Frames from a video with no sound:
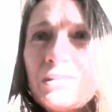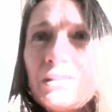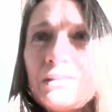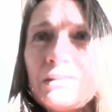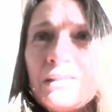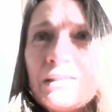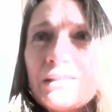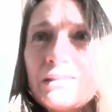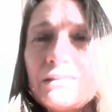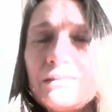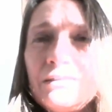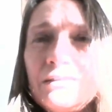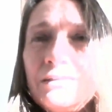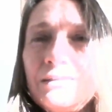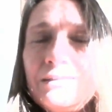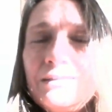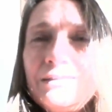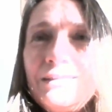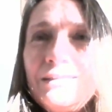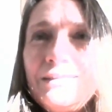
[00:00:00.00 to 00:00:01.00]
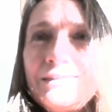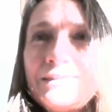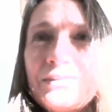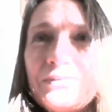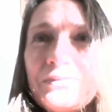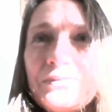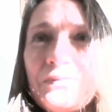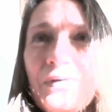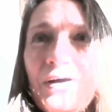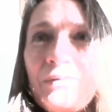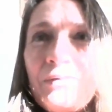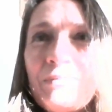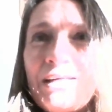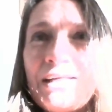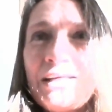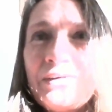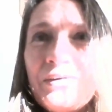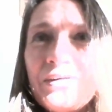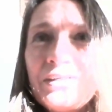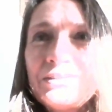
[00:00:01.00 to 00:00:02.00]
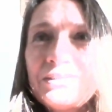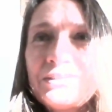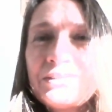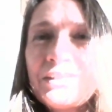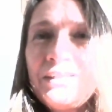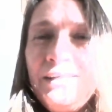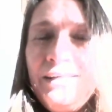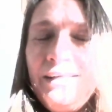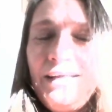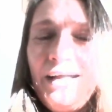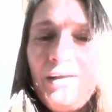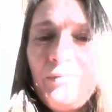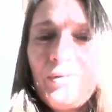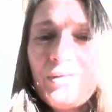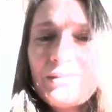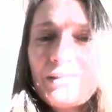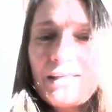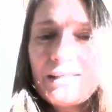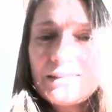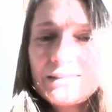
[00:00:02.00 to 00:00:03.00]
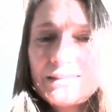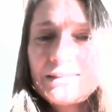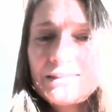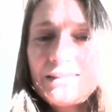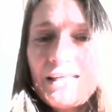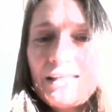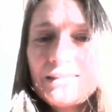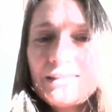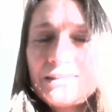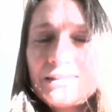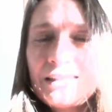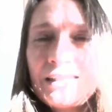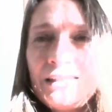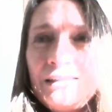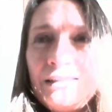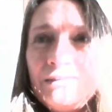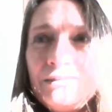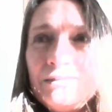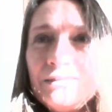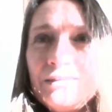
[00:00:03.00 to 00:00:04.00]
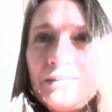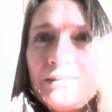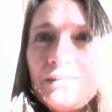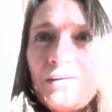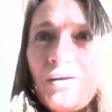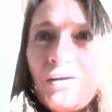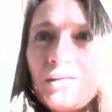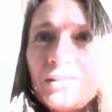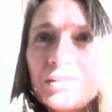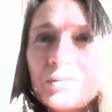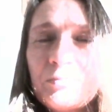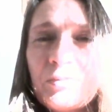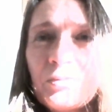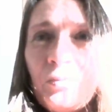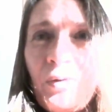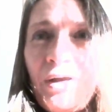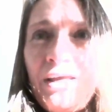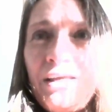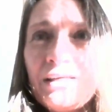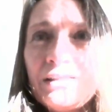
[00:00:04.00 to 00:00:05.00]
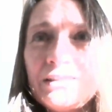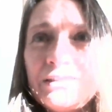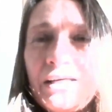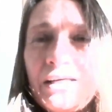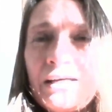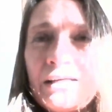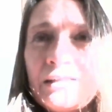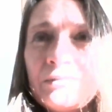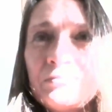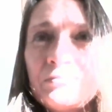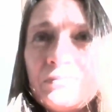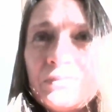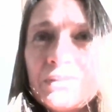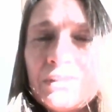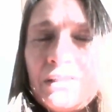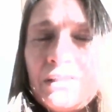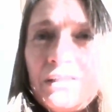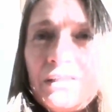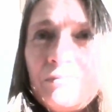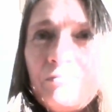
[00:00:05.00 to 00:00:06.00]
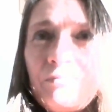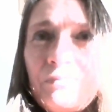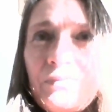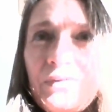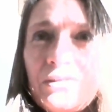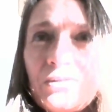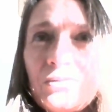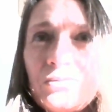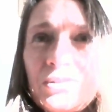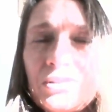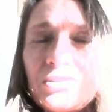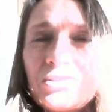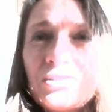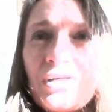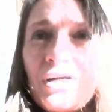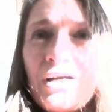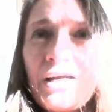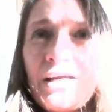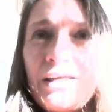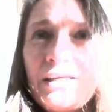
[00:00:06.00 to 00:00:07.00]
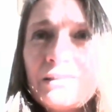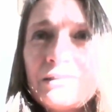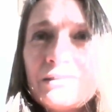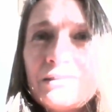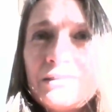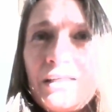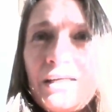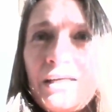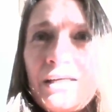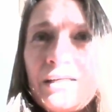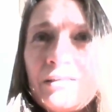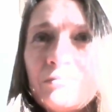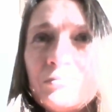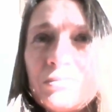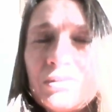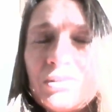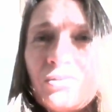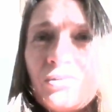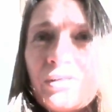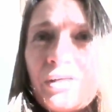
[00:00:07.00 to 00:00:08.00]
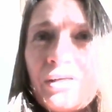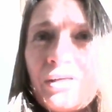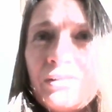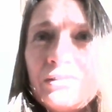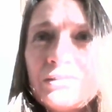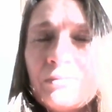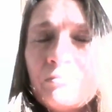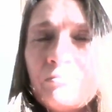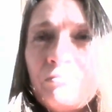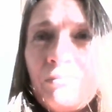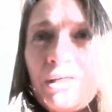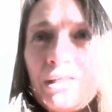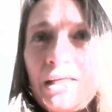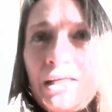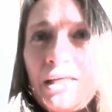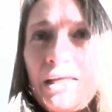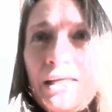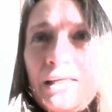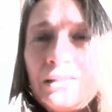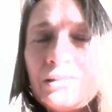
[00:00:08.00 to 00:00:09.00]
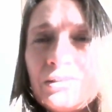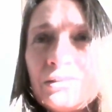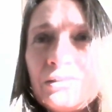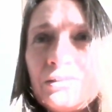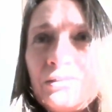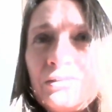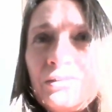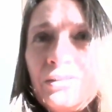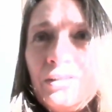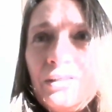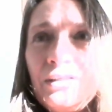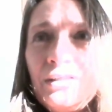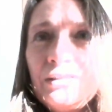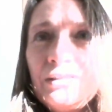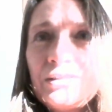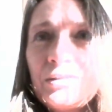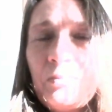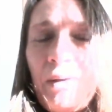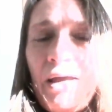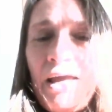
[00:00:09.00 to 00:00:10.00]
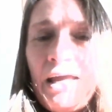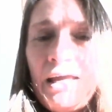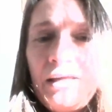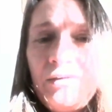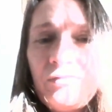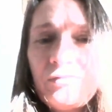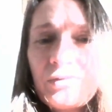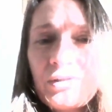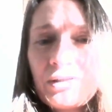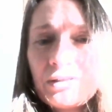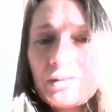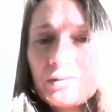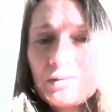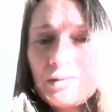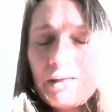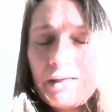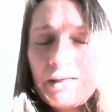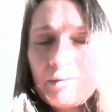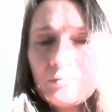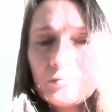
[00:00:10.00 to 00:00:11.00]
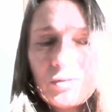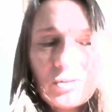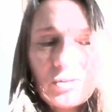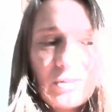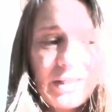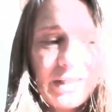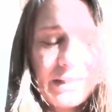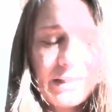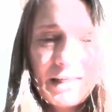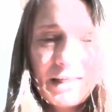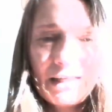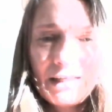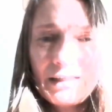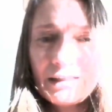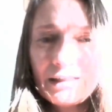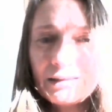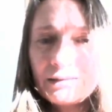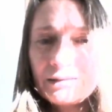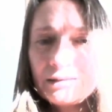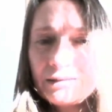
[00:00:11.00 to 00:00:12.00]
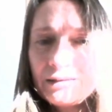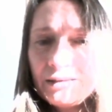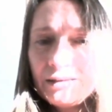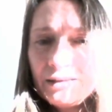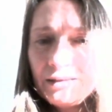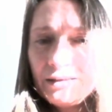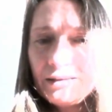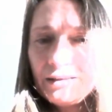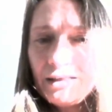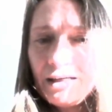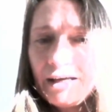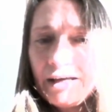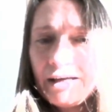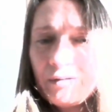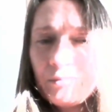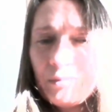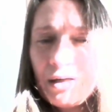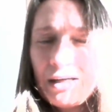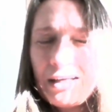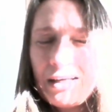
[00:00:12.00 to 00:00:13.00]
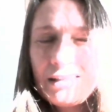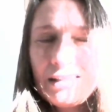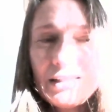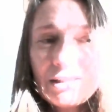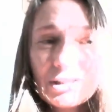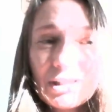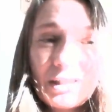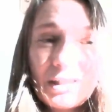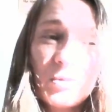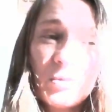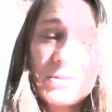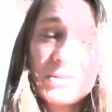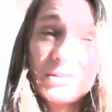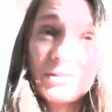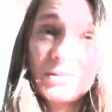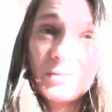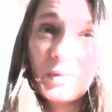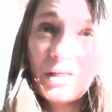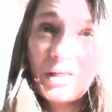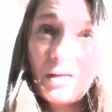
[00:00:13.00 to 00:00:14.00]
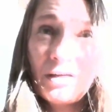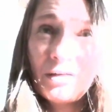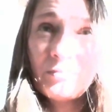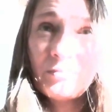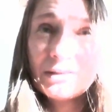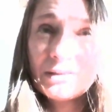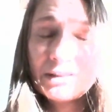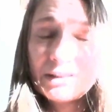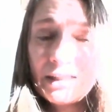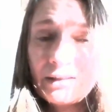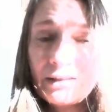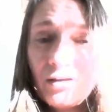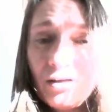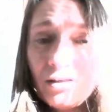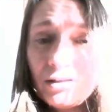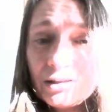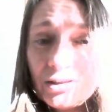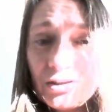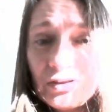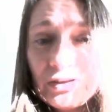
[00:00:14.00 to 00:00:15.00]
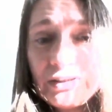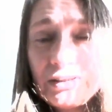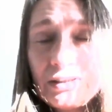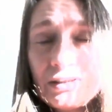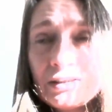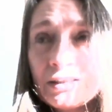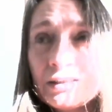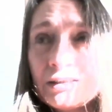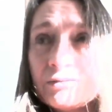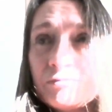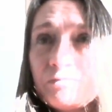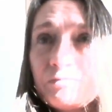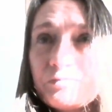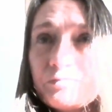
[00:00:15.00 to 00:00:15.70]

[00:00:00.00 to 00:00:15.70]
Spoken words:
like I don't know how many hours. I worked like 60 hours per week at times, to try and sort out some money to pay for training. And I initially wanted to become a psychologist, and